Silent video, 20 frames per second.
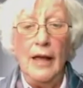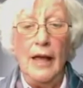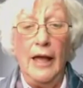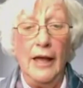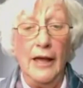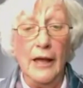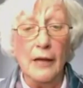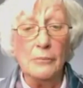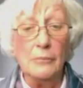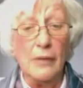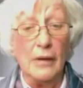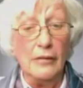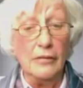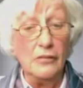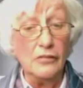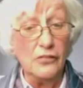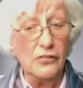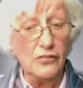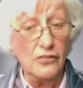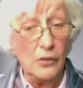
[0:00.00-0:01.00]

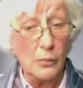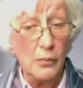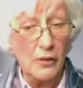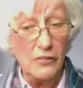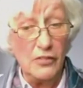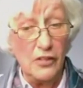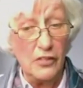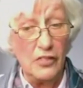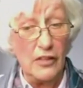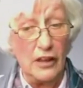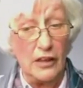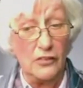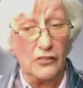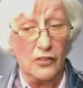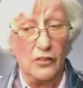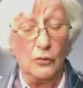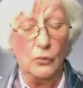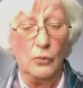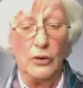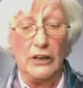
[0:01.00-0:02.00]
Some of the things
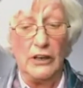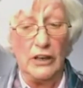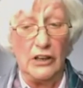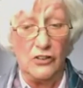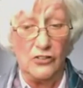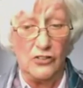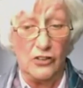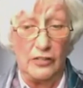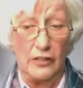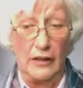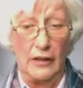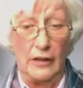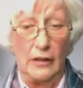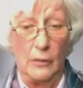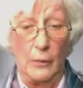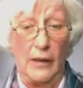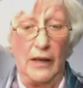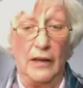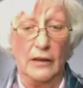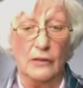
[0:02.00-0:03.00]
that we need to think
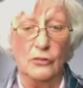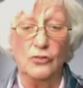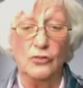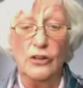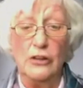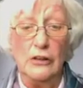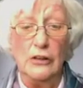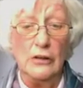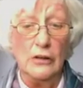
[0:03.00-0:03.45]
about: